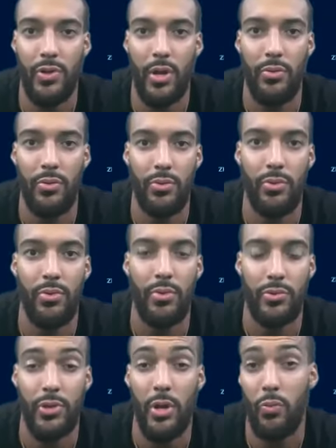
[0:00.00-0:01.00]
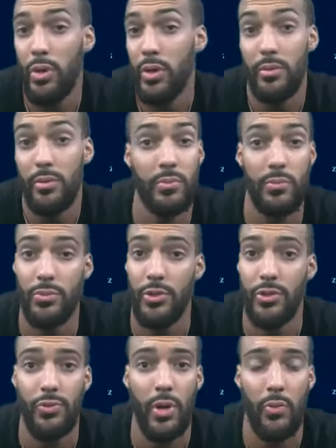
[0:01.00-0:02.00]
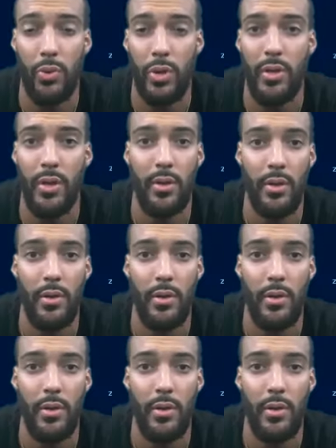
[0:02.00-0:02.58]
to win